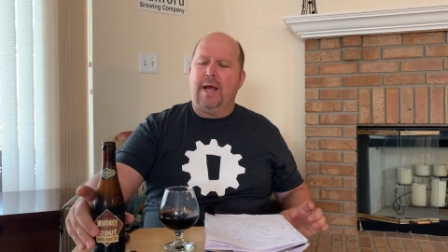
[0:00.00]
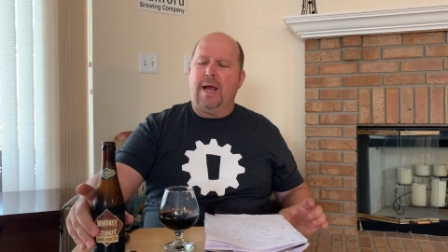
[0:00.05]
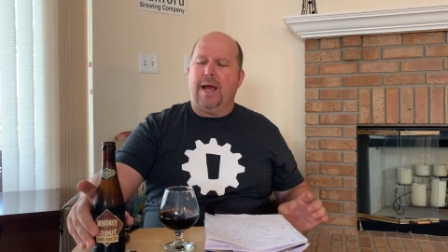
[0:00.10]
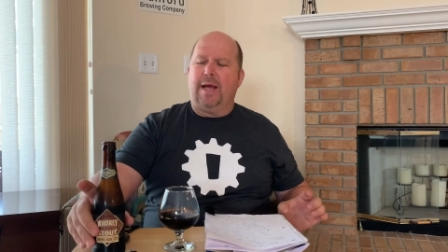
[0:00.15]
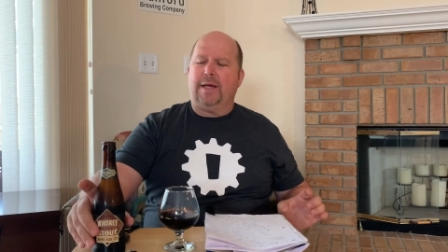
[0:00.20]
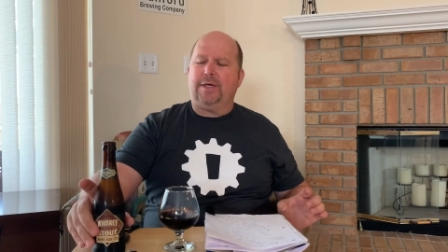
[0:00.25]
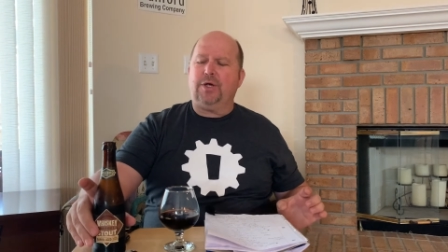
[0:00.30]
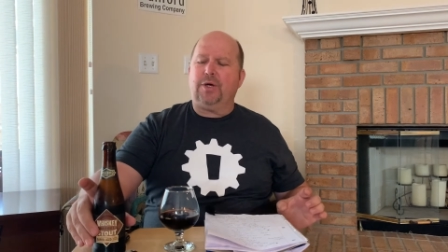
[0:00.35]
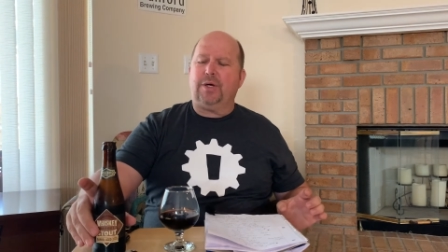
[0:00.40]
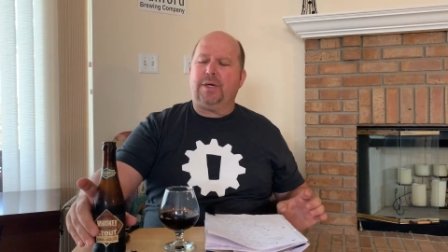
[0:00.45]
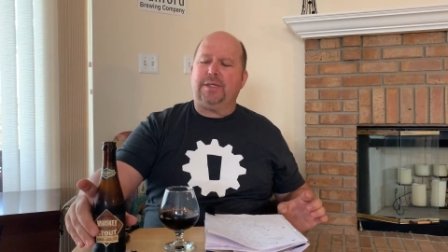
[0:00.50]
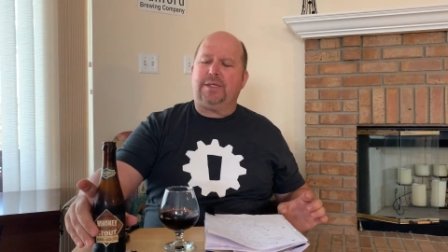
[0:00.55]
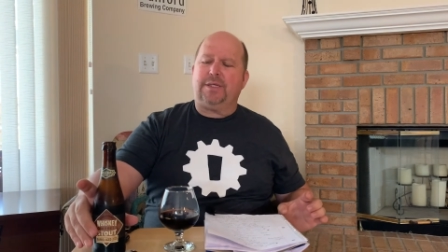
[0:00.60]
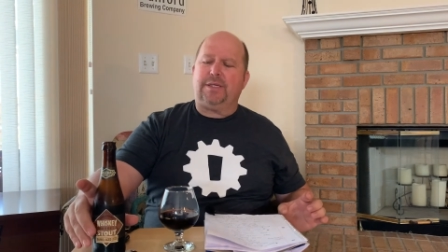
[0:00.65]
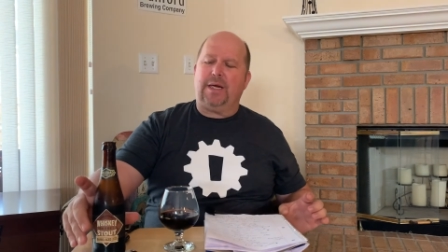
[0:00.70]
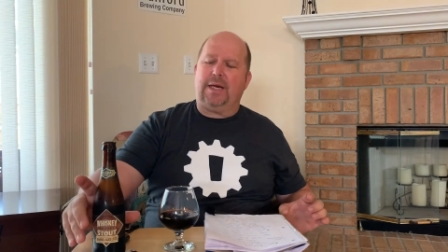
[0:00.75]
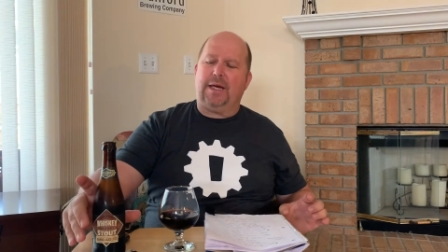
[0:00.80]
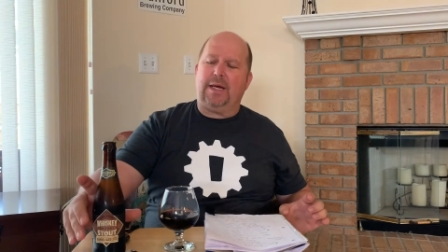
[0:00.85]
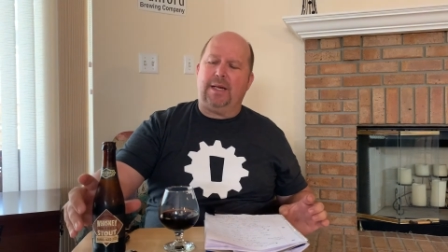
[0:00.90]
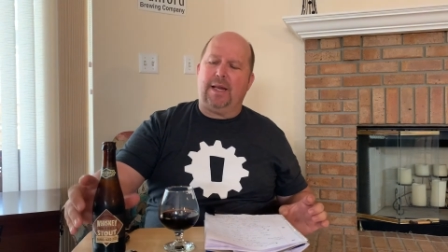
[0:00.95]
As you can
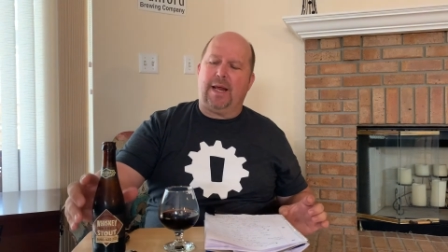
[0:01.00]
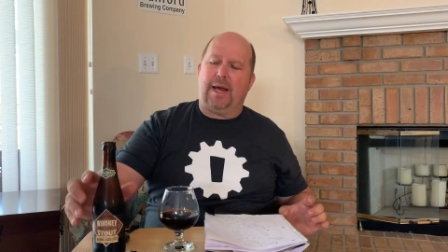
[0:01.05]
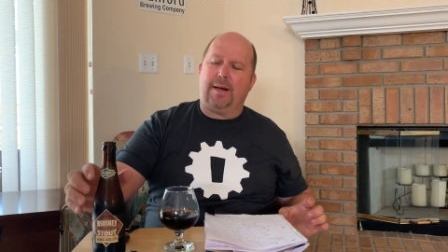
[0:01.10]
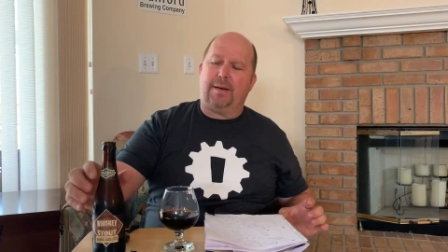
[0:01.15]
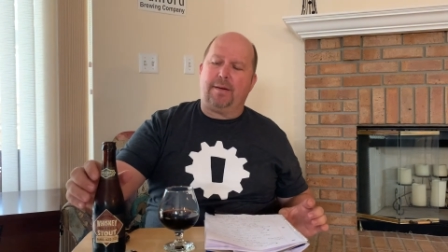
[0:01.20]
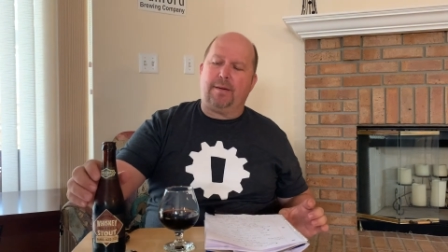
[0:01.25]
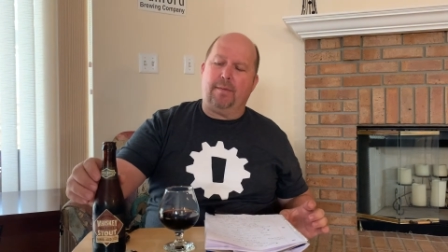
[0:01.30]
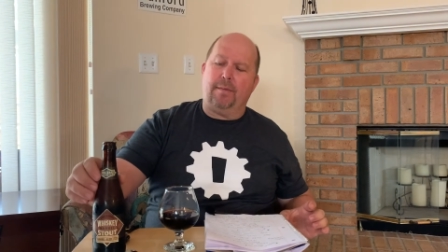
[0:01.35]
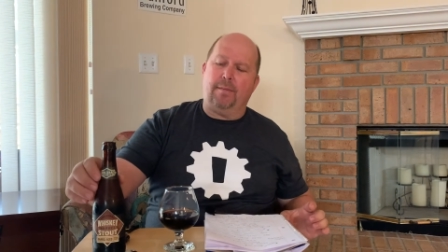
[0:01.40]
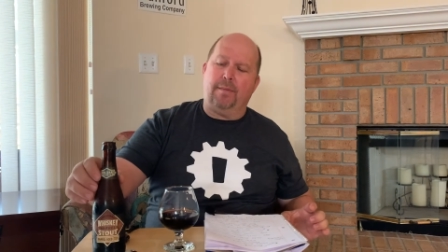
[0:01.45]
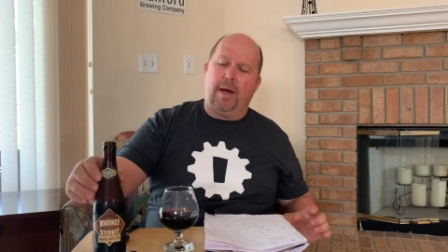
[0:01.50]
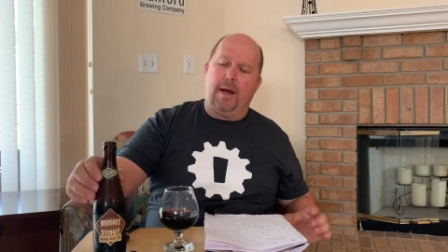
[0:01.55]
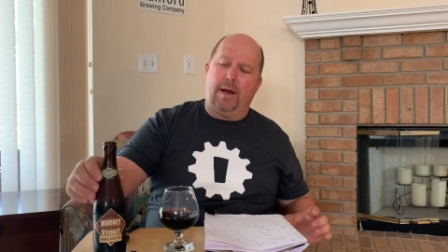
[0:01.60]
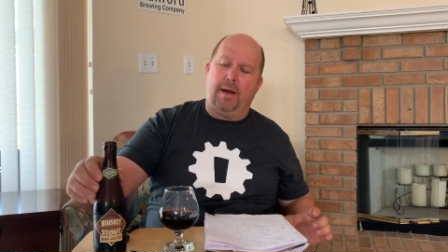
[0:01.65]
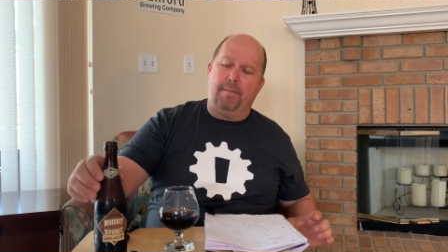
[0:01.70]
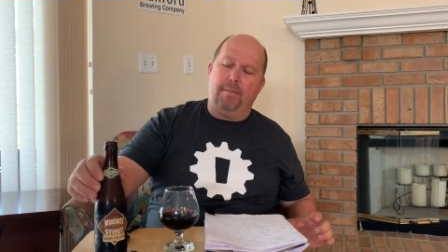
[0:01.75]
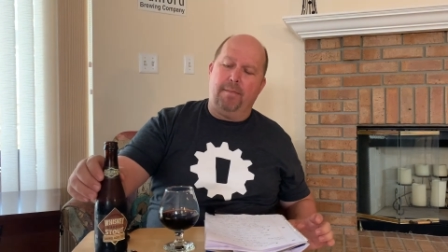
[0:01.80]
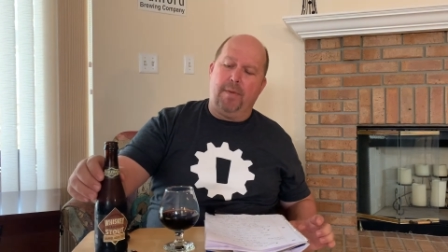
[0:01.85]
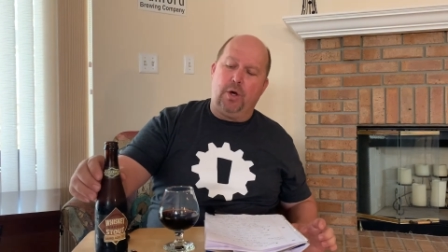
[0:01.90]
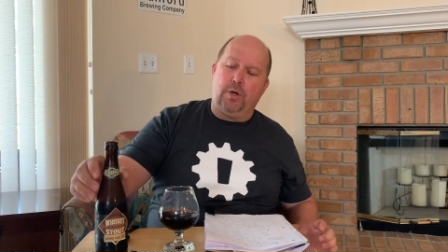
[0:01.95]
see, like uh,
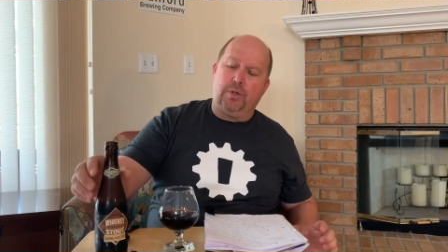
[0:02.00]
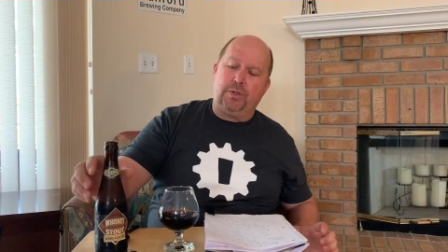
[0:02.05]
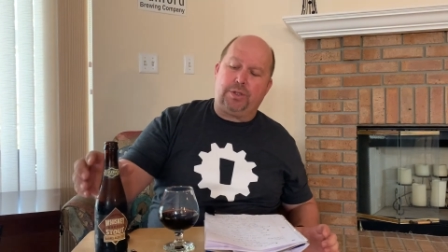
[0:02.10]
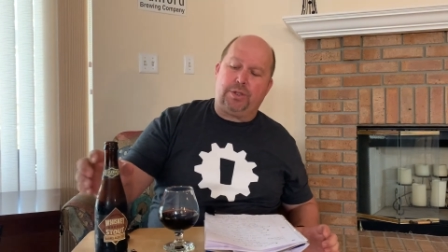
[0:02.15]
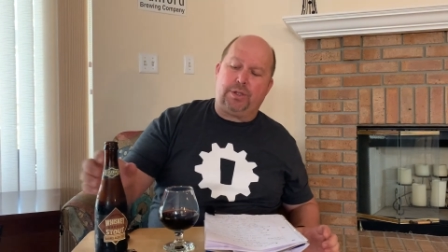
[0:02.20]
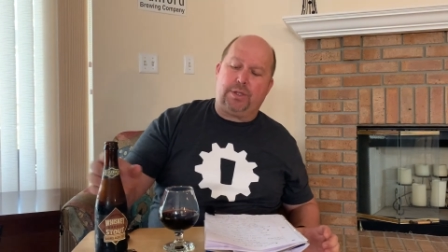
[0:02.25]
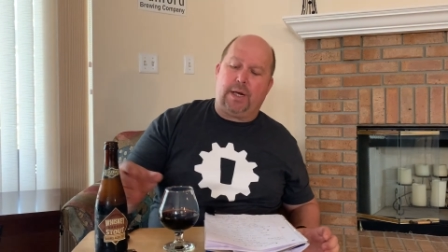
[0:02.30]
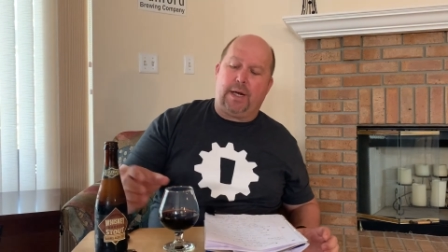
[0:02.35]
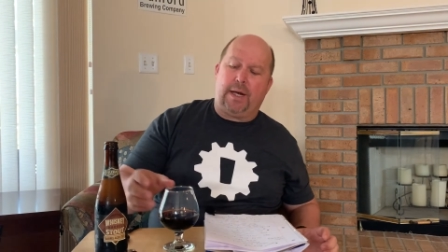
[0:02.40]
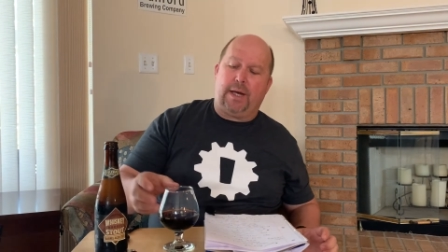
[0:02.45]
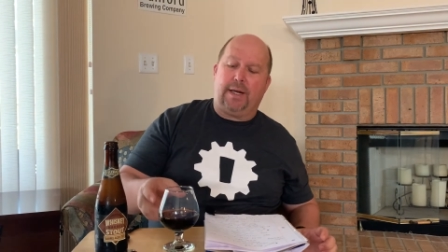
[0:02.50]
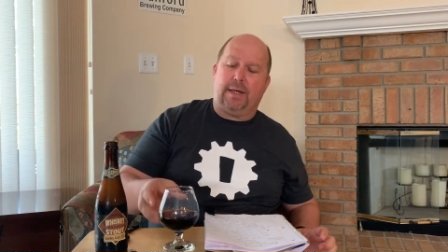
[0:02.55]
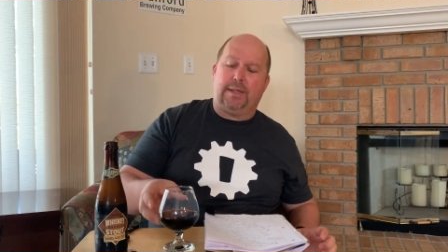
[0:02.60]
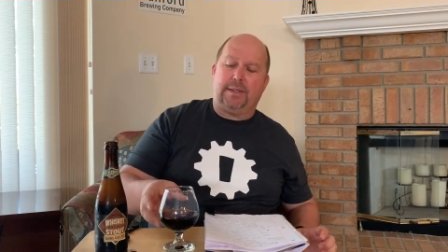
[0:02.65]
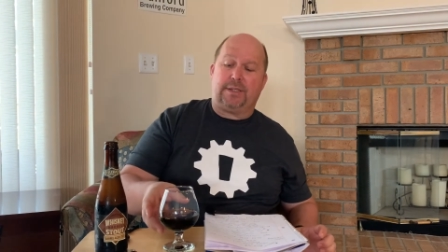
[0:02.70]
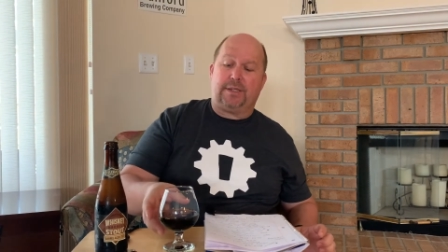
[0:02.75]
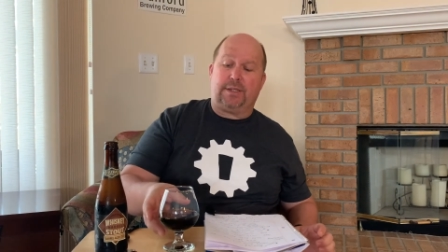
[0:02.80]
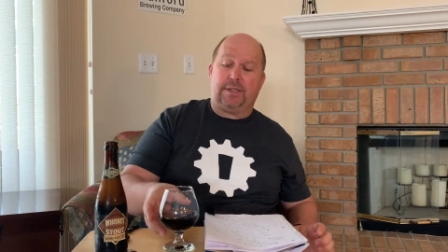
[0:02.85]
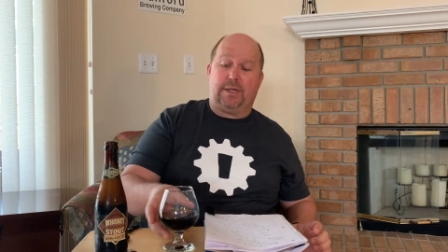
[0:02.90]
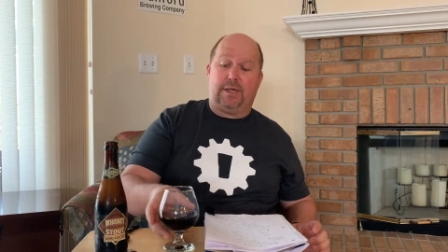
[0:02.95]
most uh,
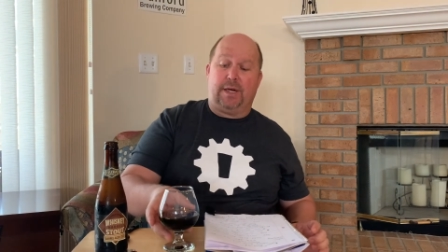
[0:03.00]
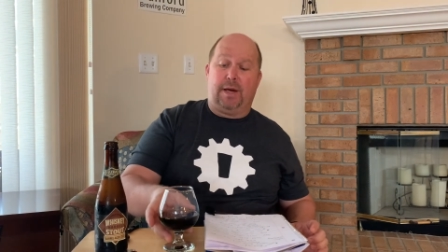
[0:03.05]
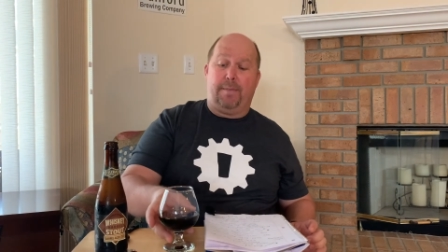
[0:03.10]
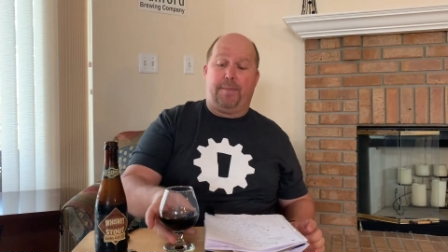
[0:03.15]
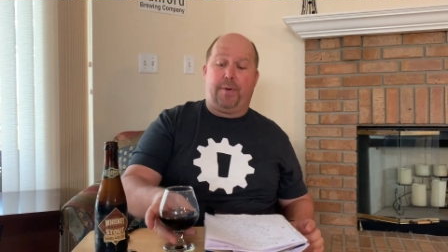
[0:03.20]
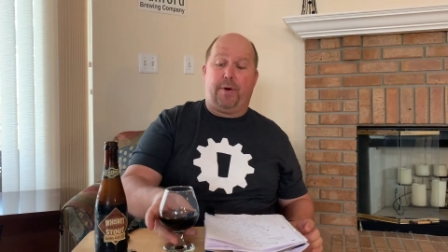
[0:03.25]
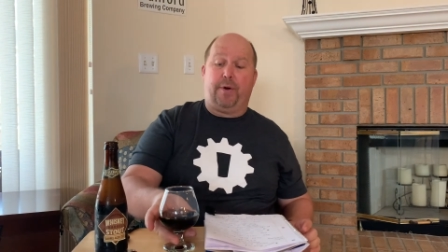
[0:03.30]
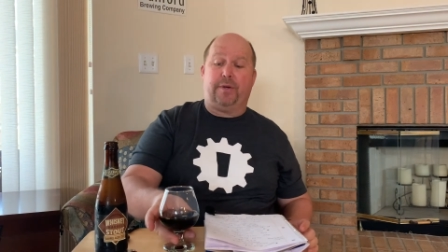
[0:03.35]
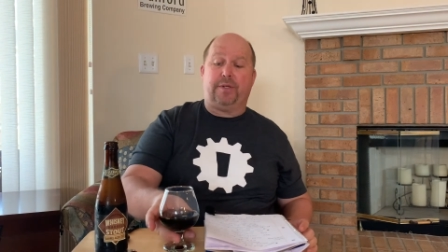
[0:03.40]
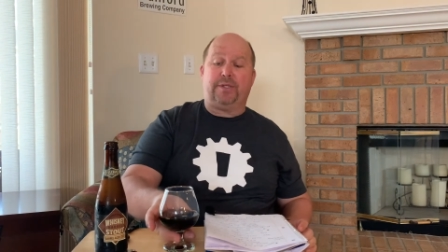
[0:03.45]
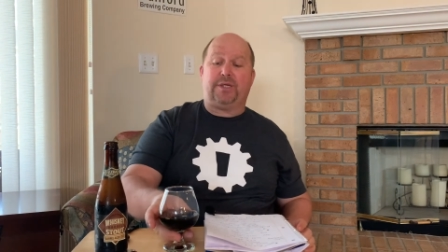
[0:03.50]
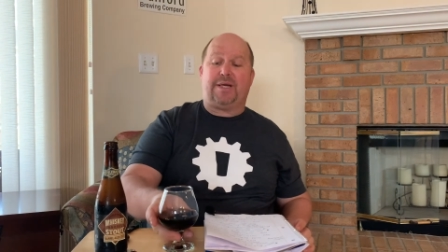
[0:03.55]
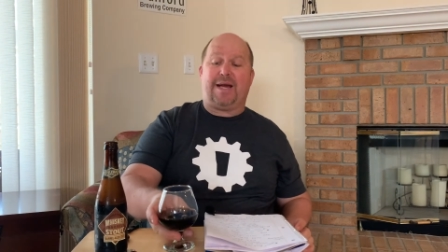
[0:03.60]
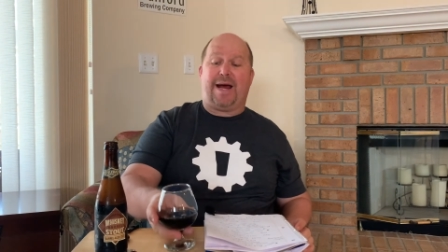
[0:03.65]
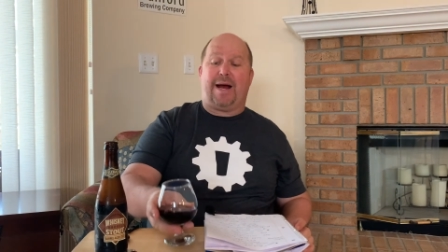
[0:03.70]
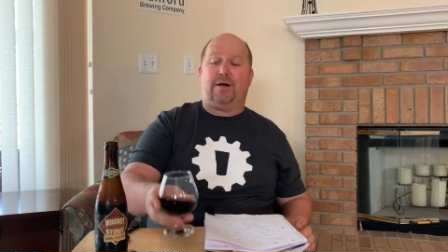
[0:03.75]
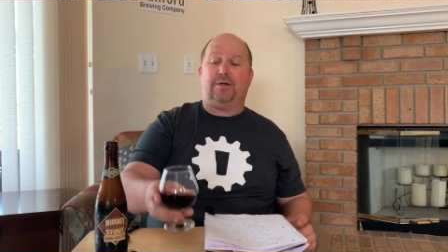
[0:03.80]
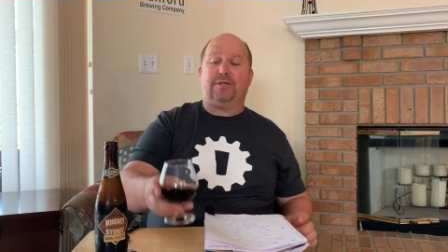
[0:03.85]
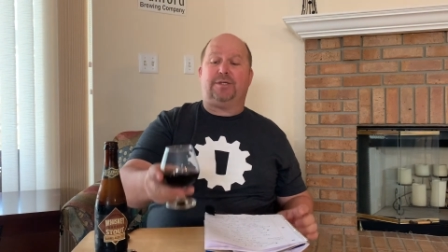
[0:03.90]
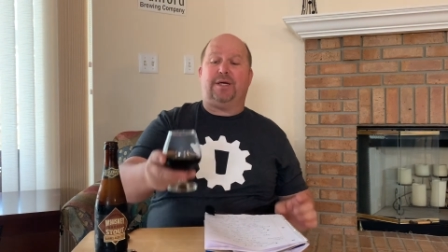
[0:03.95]
imperial
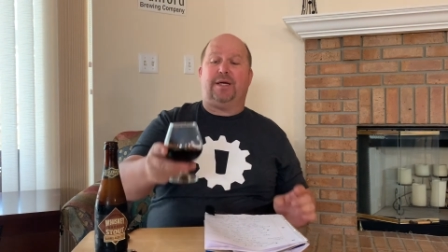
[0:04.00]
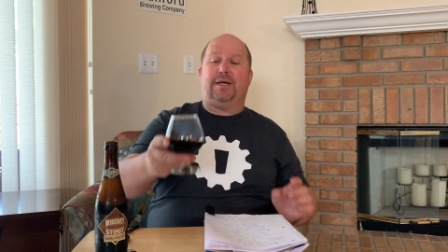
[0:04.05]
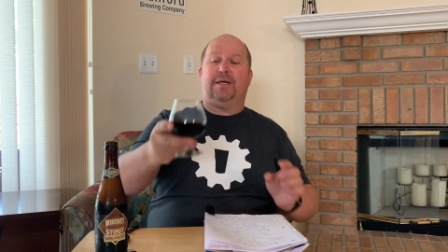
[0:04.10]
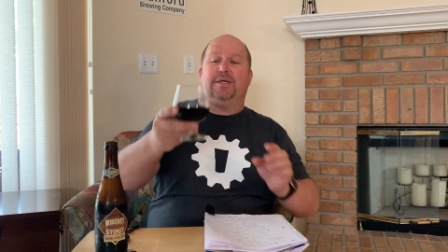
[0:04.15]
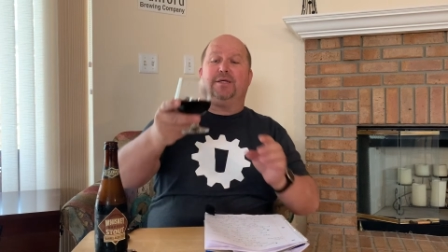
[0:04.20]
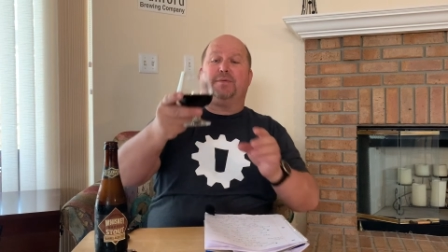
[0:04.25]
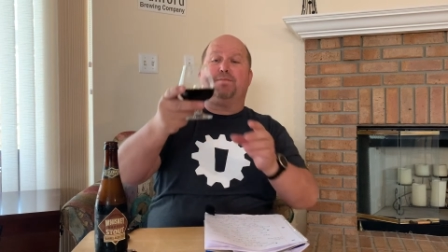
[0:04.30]
stouts, it is